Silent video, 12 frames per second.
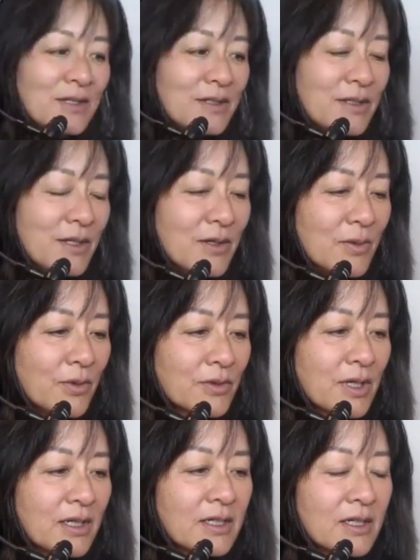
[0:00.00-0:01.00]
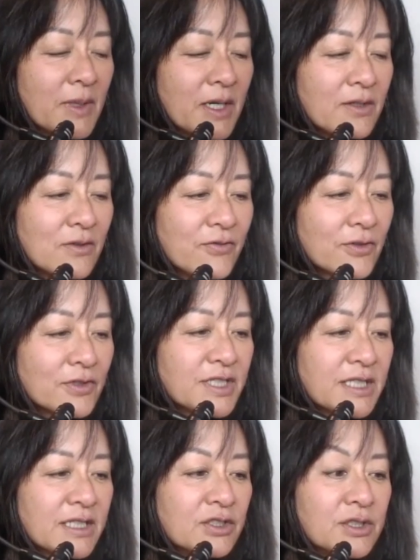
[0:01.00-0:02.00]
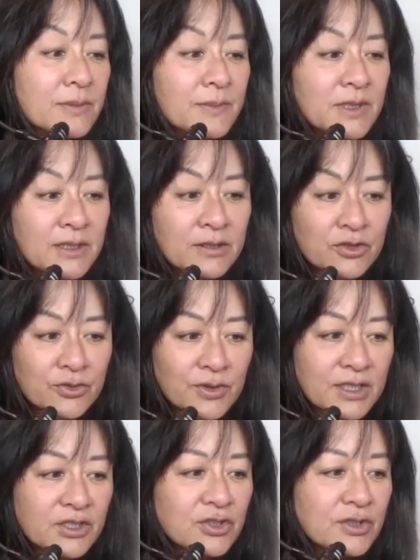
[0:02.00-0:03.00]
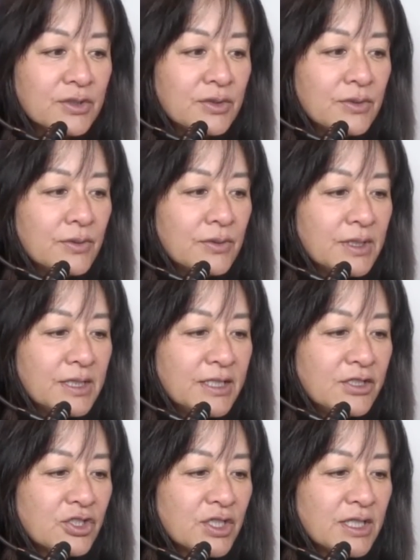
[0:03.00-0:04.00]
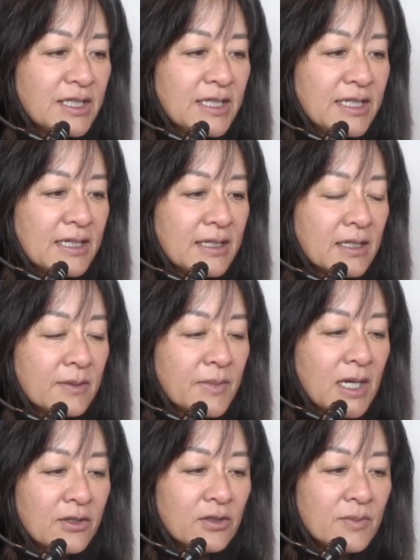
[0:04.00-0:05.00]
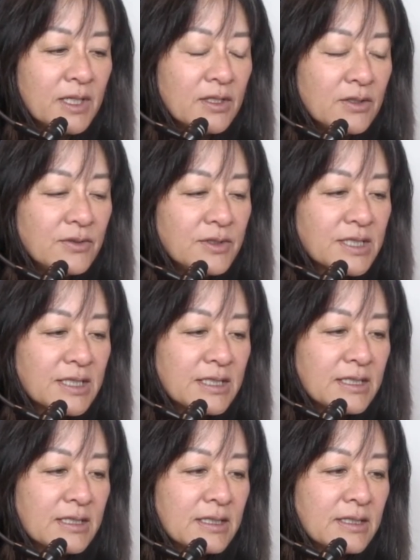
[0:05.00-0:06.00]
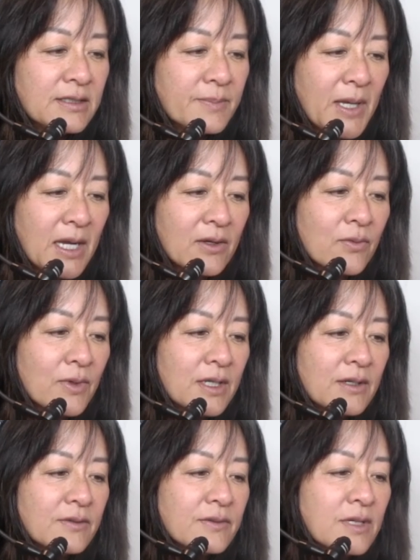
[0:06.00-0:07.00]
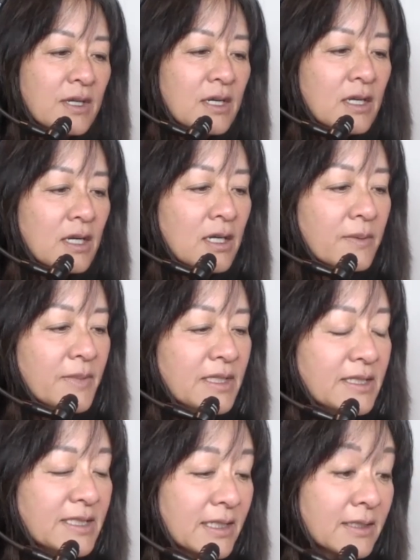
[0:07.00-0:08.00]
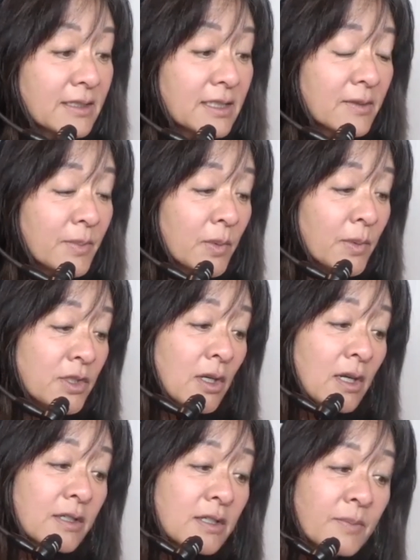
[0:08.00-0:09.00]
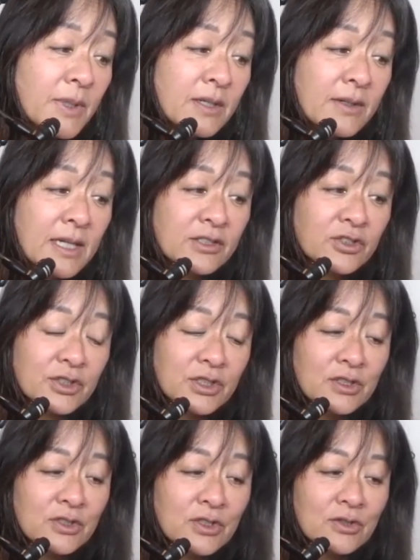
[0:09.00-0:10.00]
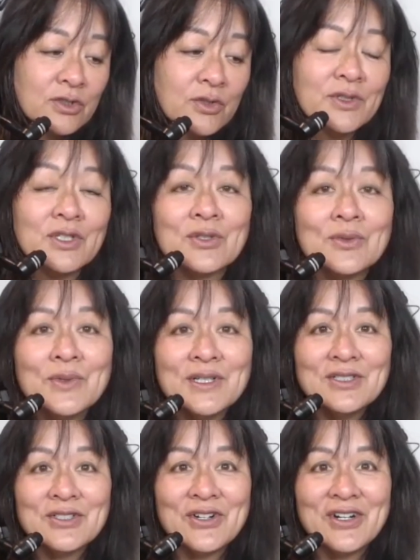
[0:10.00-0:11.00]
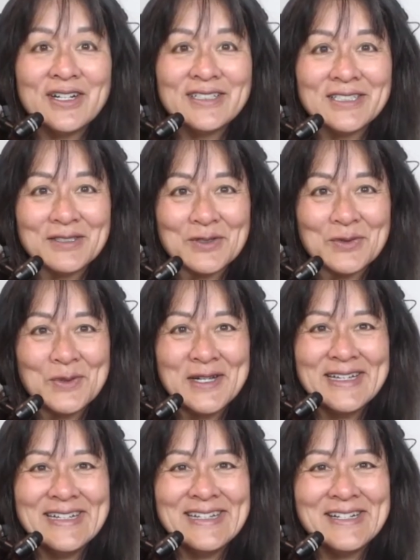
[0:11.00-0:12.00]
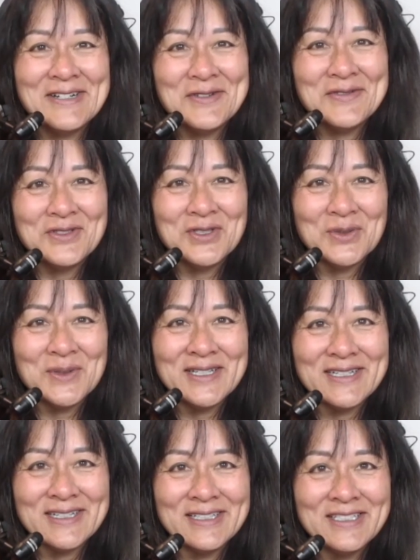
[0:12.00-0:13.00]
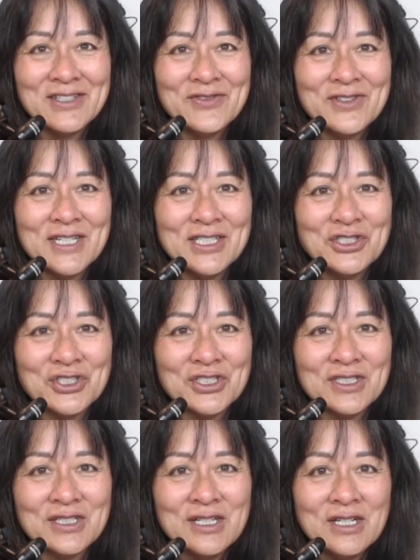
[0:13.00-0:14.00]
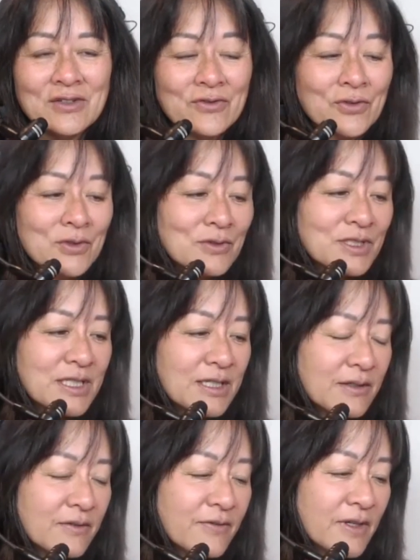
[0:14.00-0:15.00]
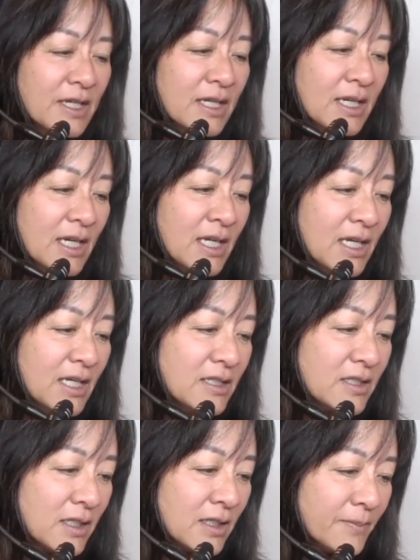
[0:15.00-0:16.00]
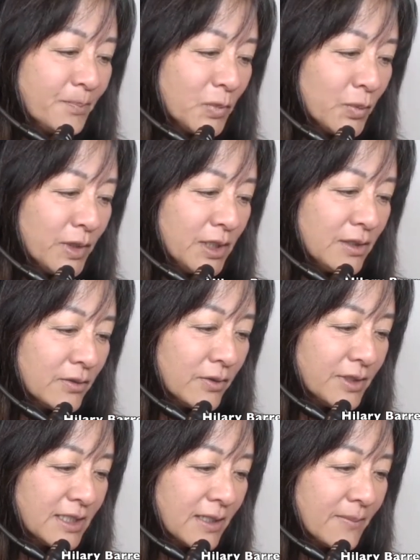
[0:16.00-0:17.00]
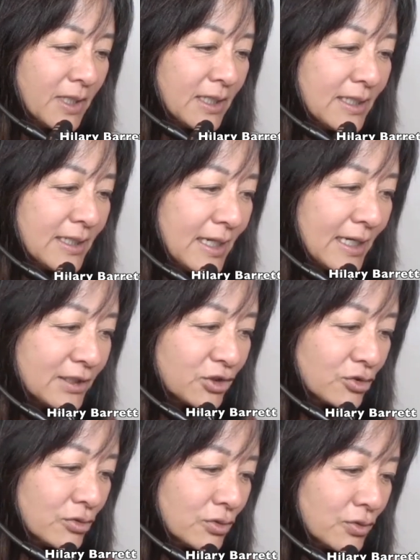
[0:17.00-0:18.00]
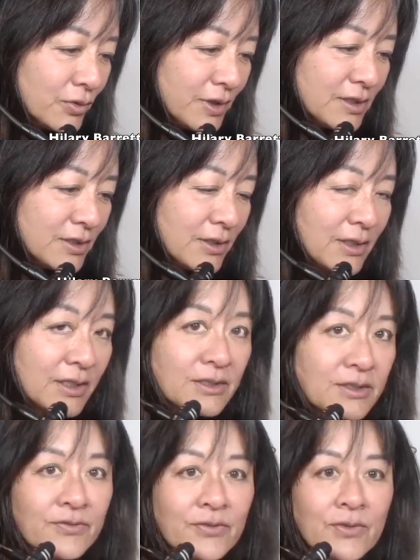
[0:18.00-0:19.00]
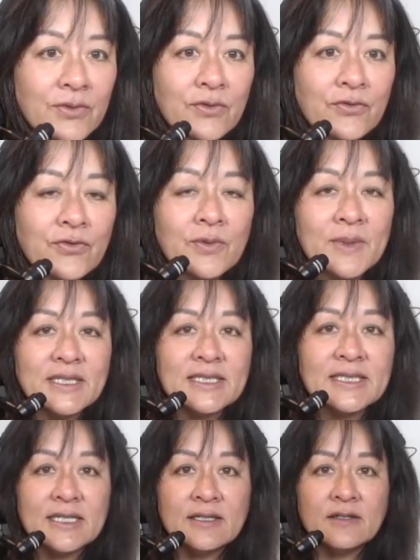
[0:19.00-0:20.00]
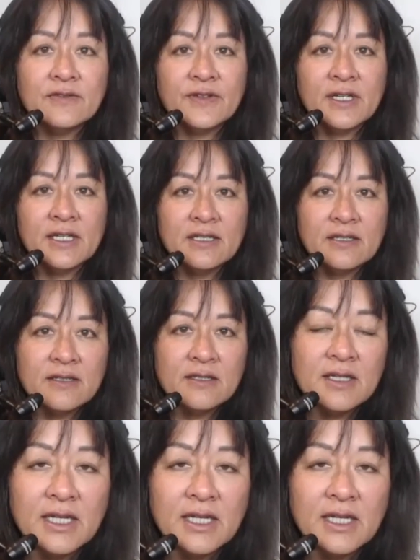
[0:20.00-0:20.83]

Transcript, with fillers: So we were talking about in the first side an, an introduction to the I Ching, um, how you may use it, its background. Um, in the second segment, we talked about actually doing a coin toss as a way of doing a divination for yourself. And um, we looked at my actual coin toss for, for myself and the